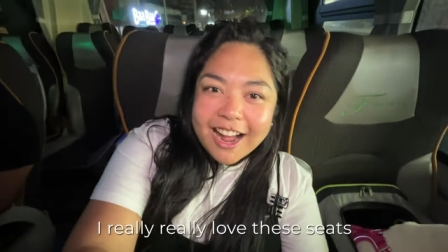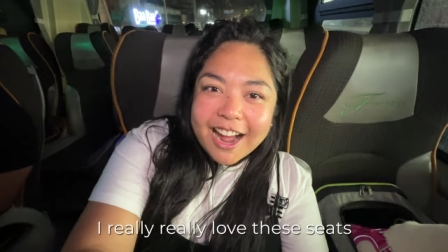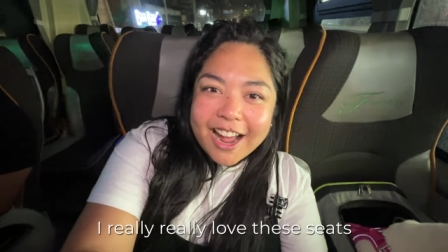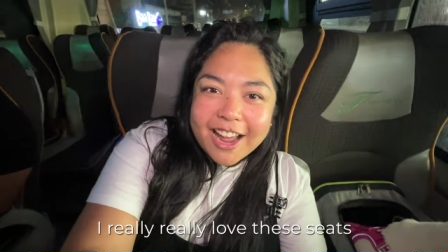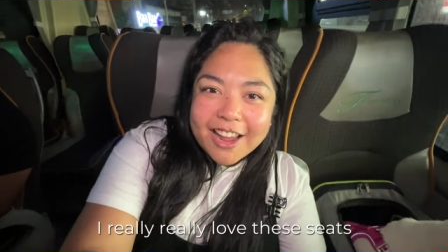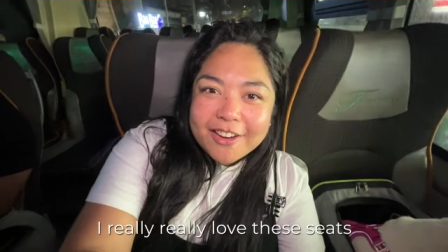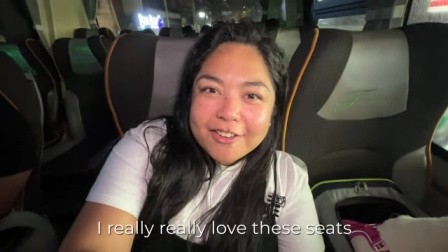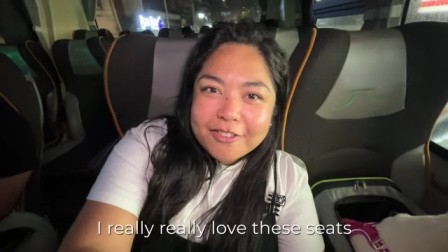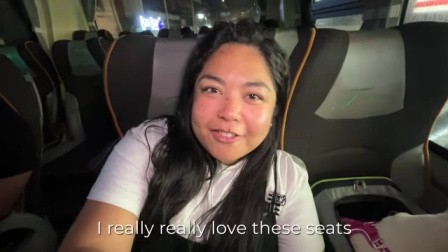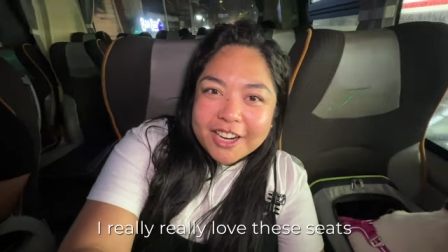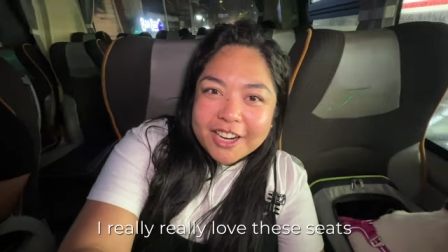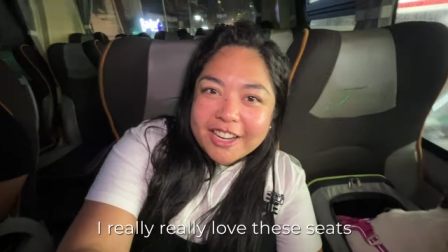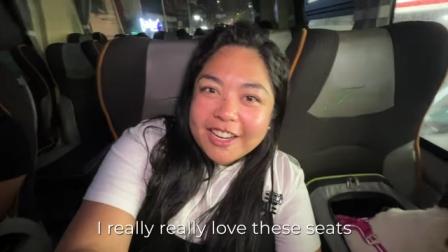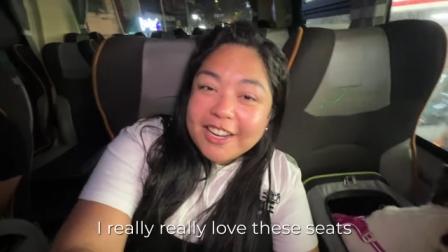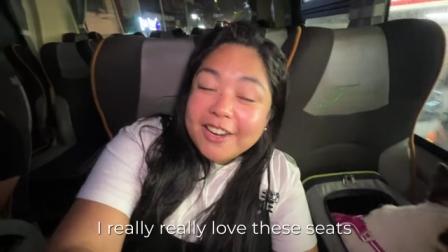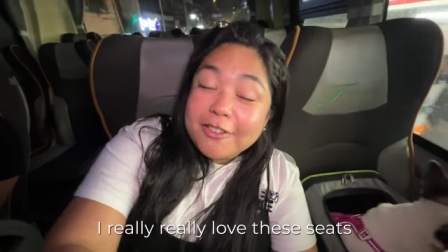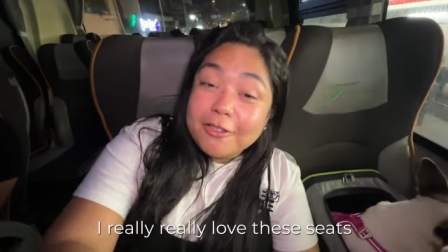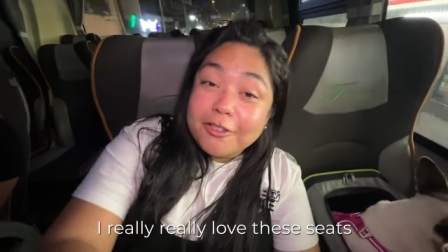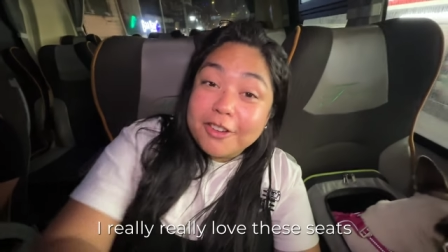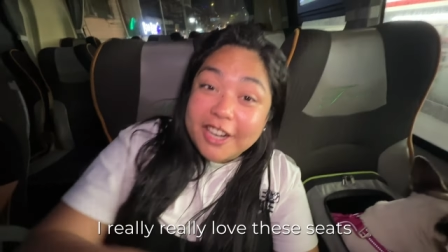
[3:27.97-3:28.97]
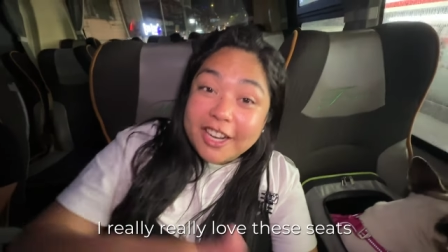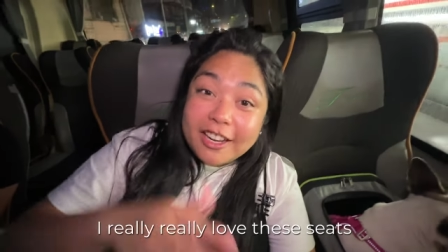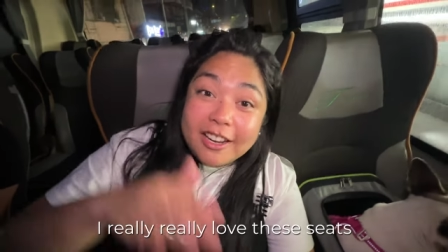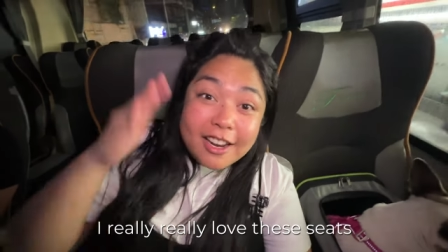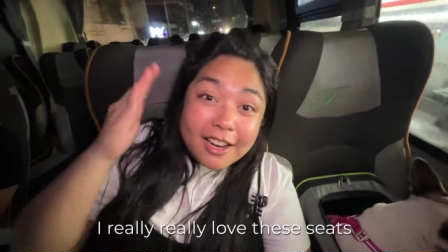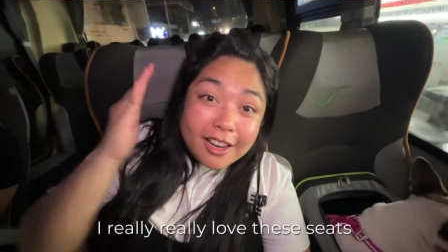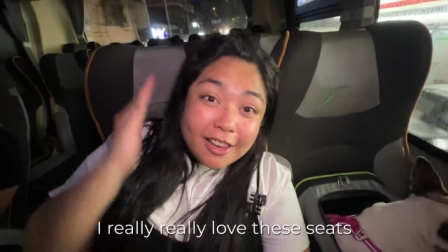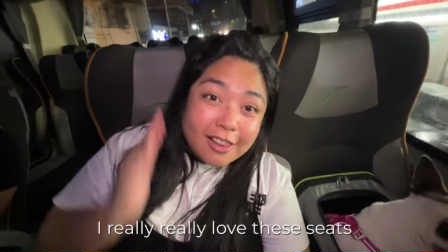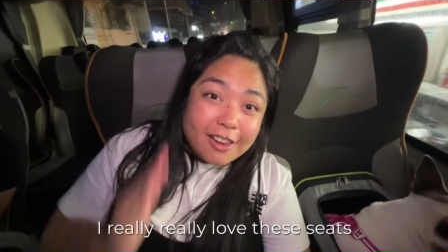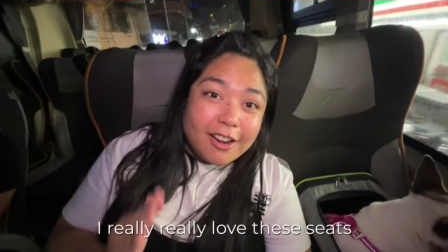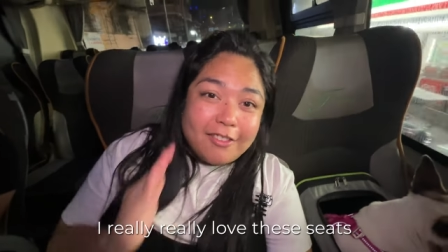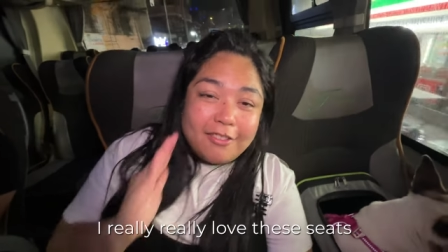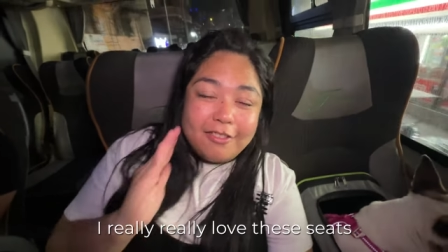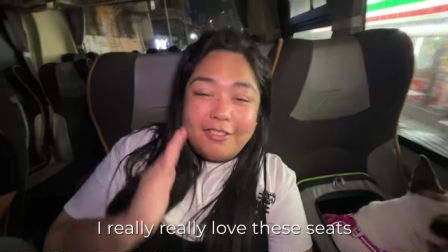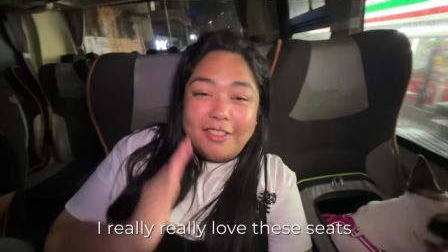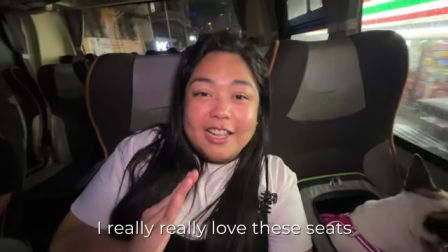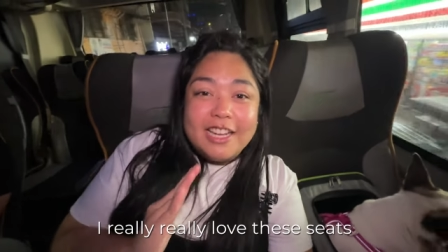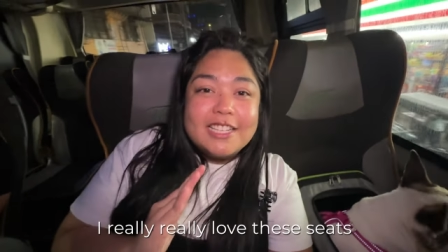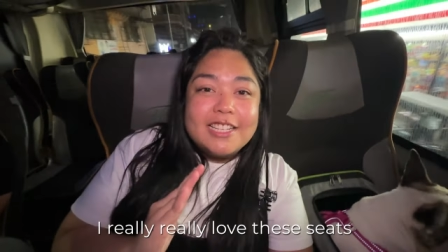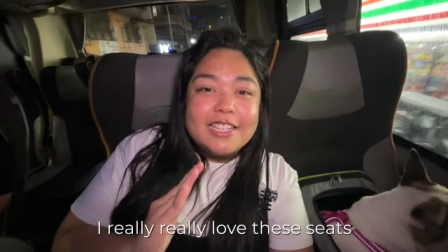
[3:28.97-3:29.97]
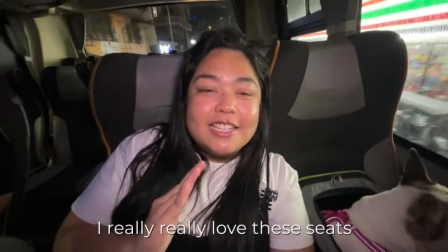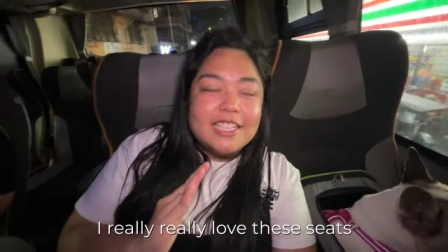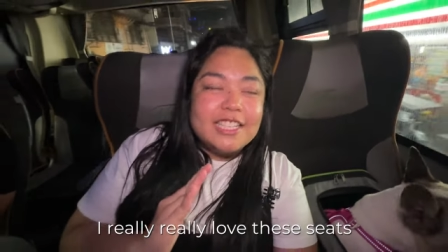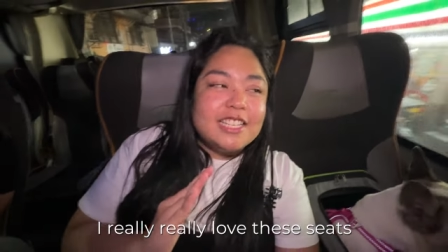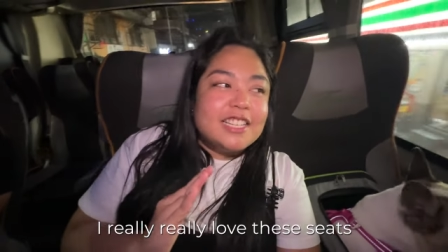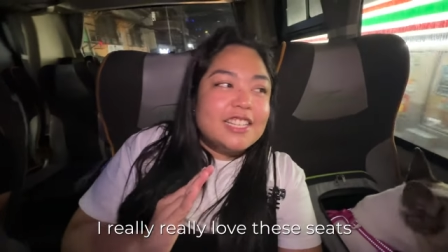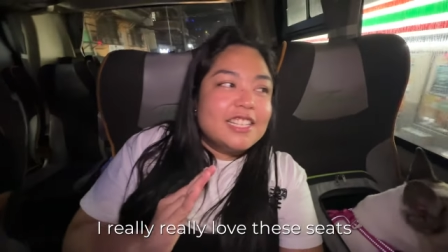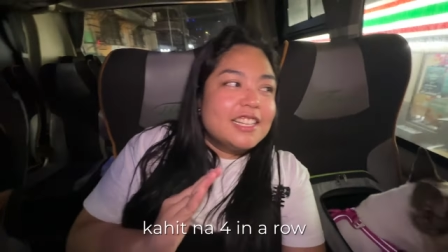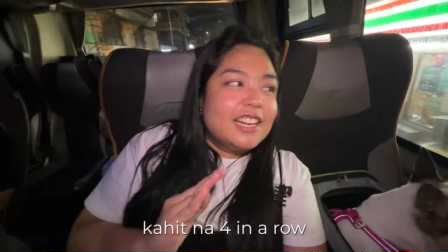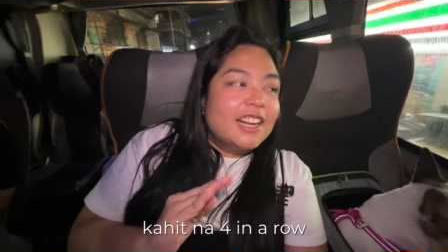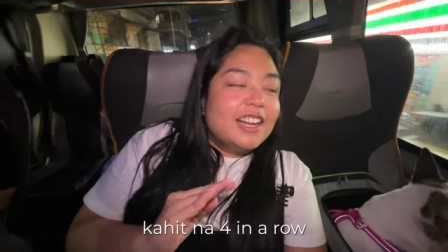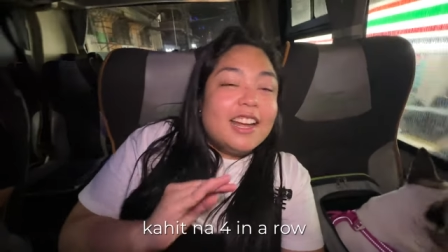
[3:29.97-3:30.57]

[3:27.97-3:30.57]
I really, really love these seats.